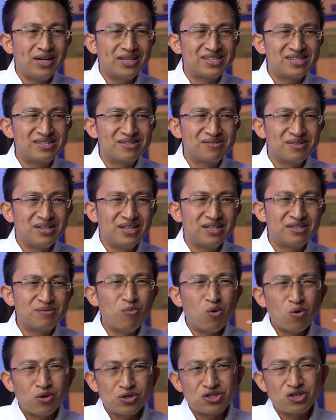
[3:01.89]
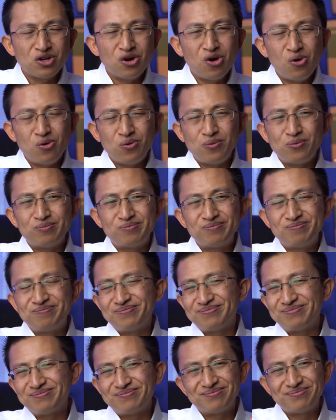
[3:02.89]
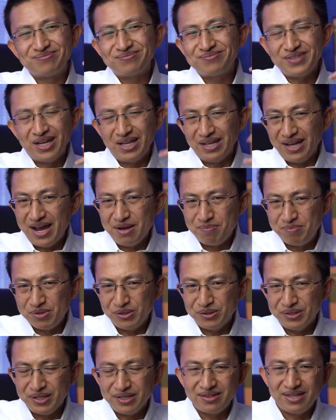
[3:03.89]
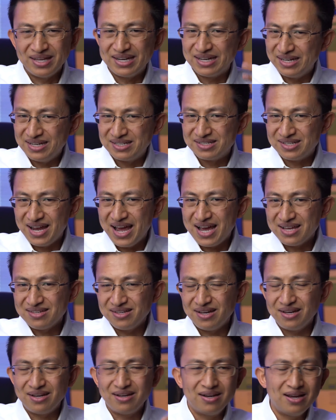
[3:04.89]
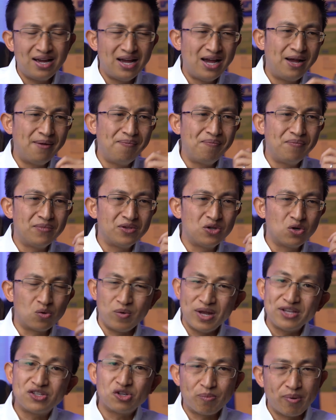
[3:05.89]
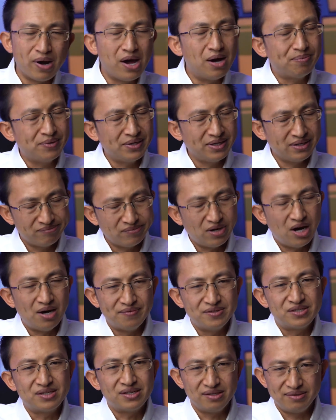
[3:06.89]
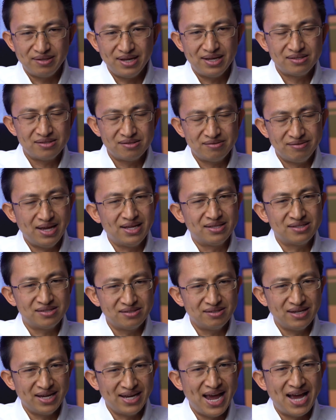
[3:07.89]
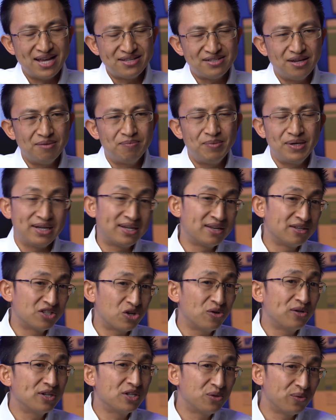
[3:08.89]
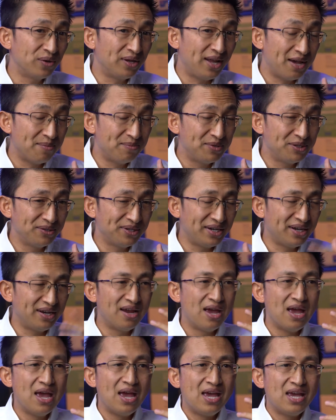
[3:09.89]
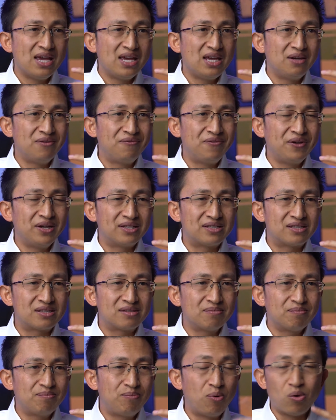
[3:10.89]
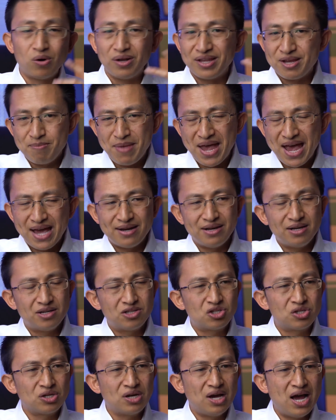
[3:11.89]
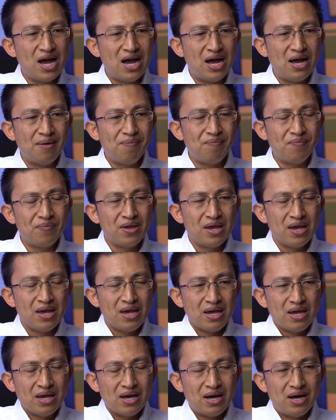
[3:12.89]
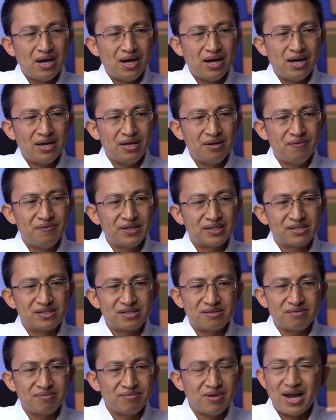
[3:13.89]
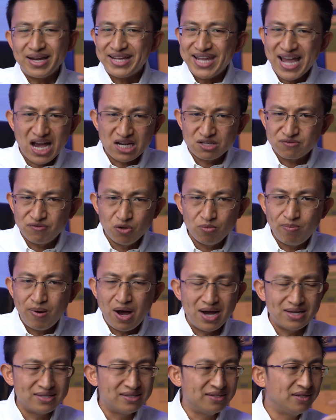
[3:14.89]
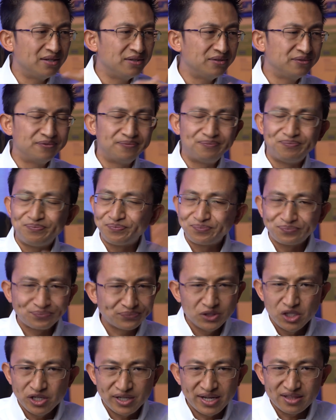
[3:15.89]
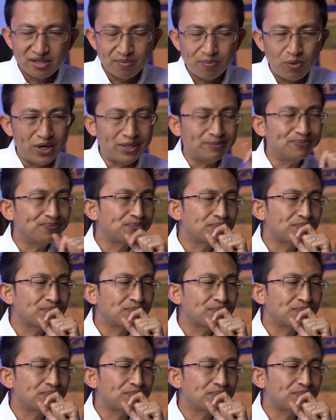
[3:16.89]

it's more so a liability than it is an asset. Your rental property, obviously, that's an asset, but it can turn into a liability if it's poorly managed, if it's not cash flow positive. You get the point.